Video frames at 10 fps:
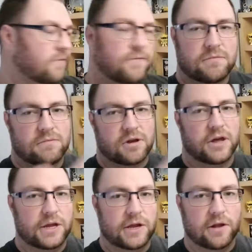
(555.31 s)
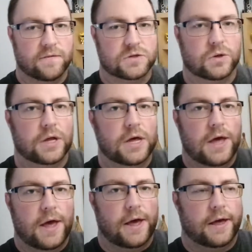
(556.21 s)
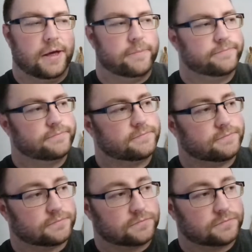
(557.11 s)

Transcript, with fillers: kind of light gloves on. Um,